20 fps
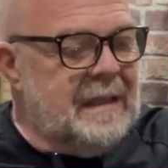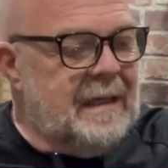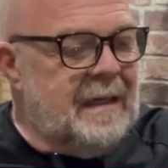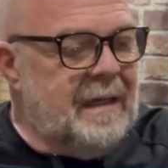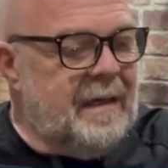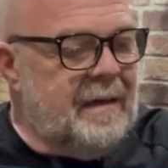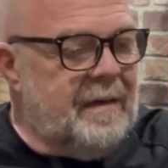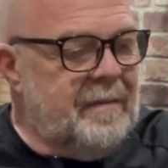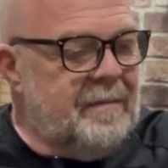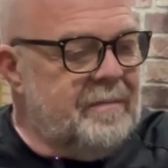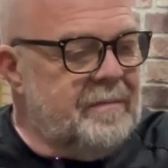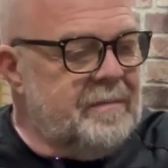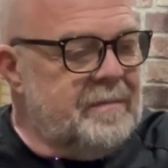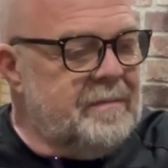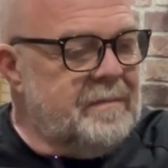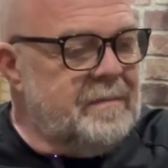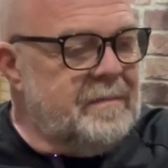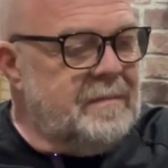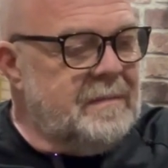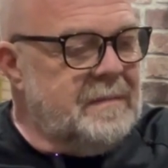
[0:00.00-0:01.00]

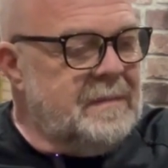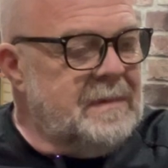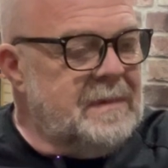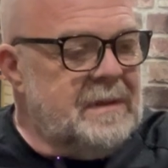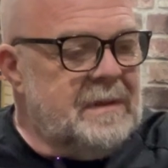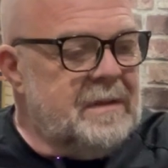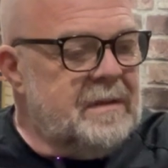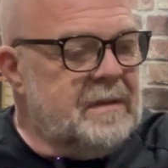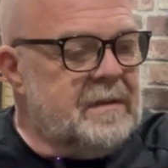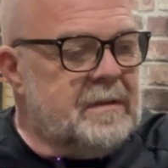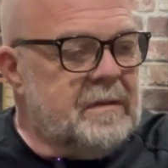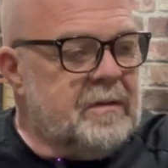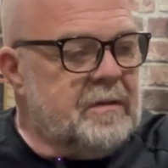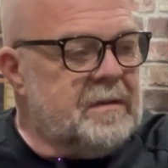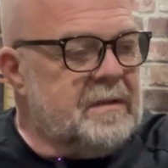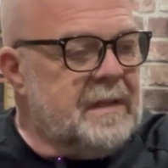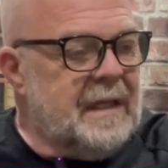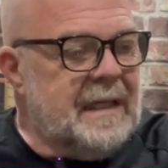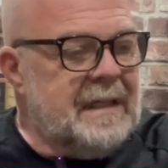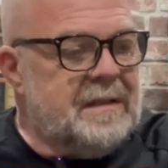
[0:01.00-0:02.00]
Just
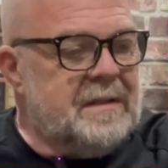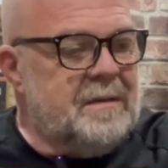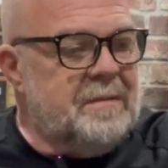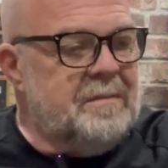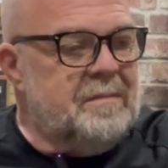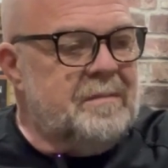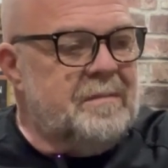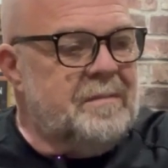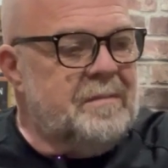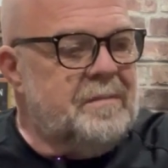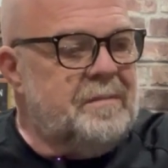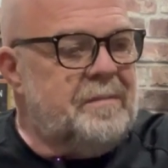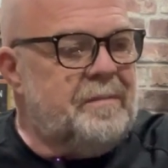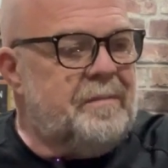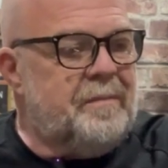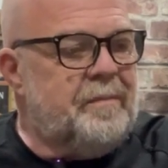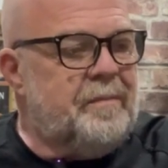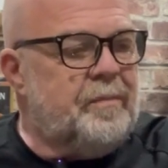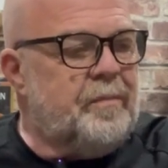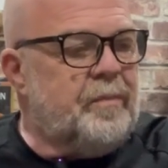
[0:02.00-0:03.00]
looks like some
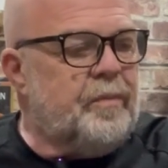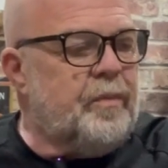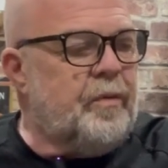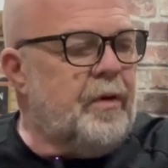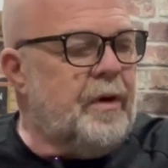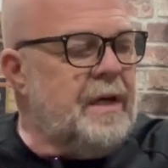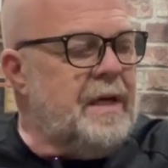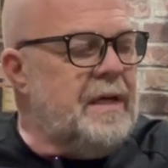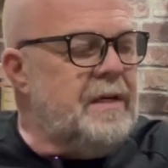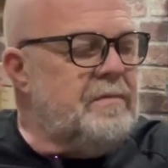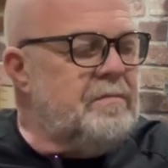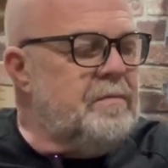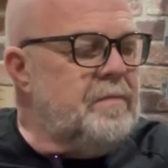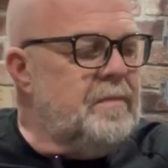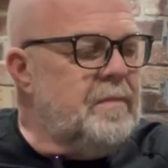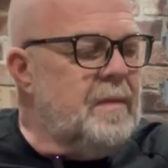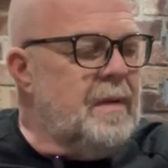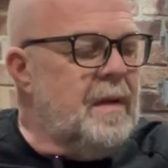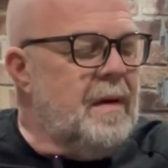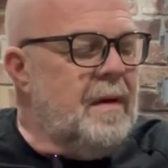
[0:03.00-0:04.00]
pretty
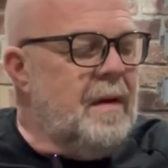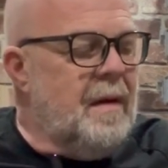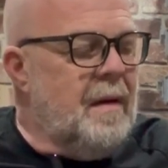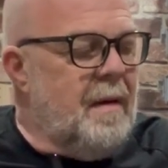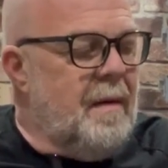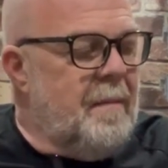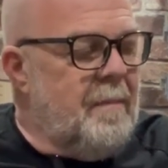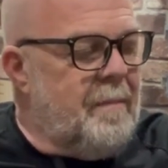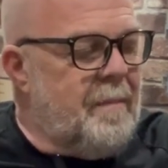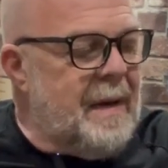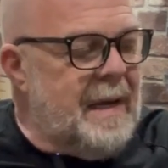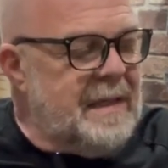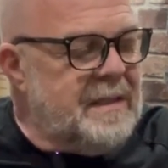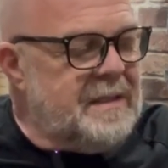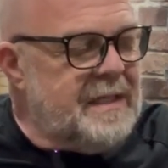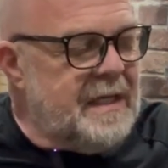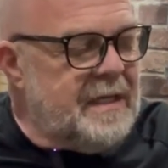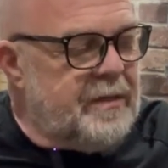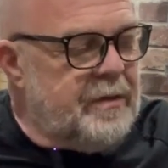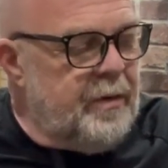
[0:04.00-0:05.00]

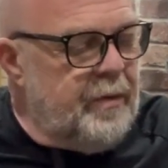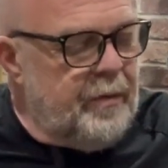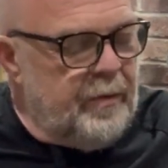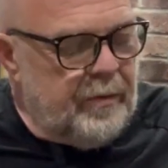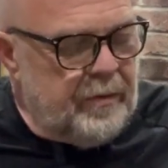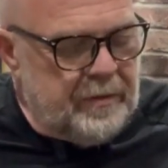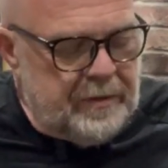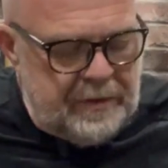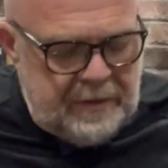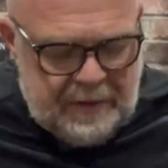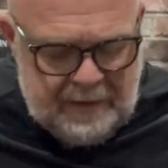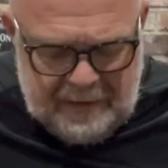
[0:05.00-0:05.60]
basic tuners.